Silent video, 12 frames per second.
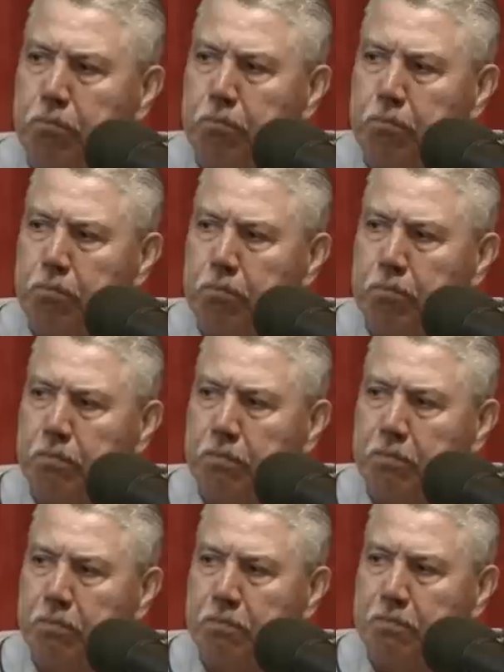
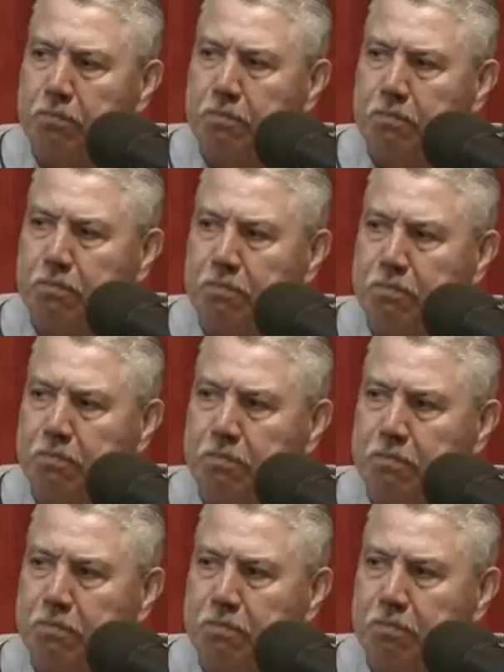
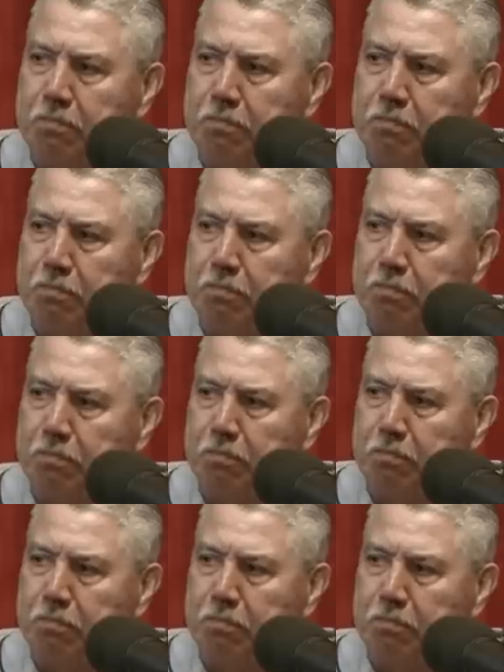
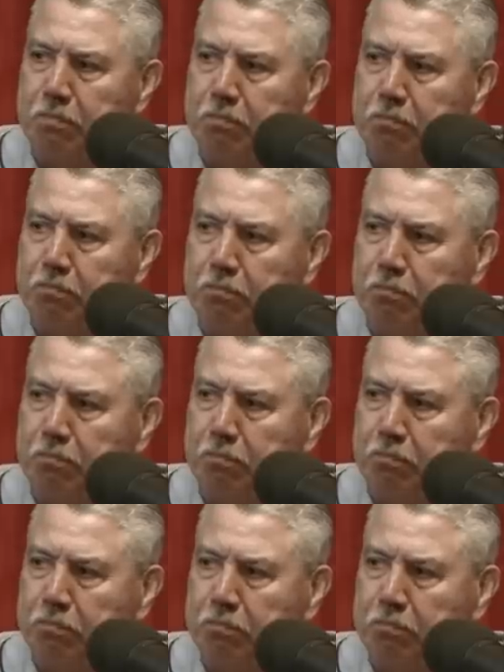
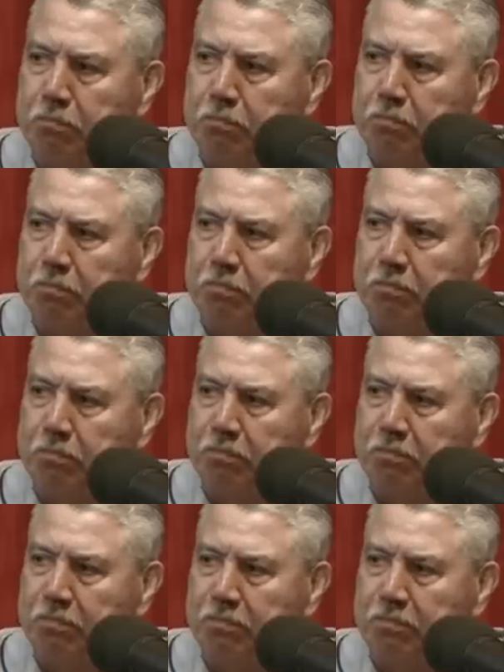(not speaking)